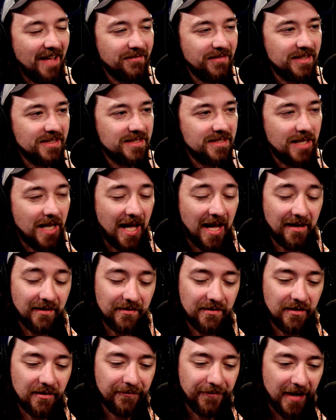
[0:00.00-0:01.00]
I haven't. I
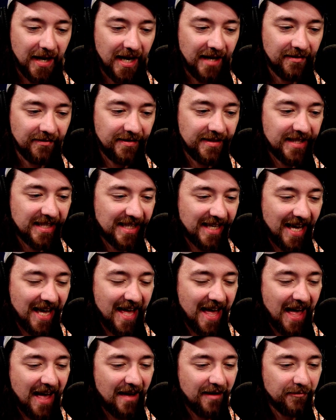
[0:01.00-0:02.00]
don't know if I, I don't think
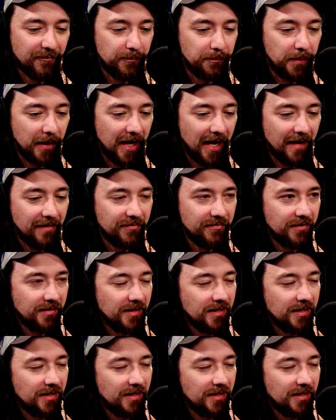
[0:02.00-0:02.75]
I have. But have you ever I've,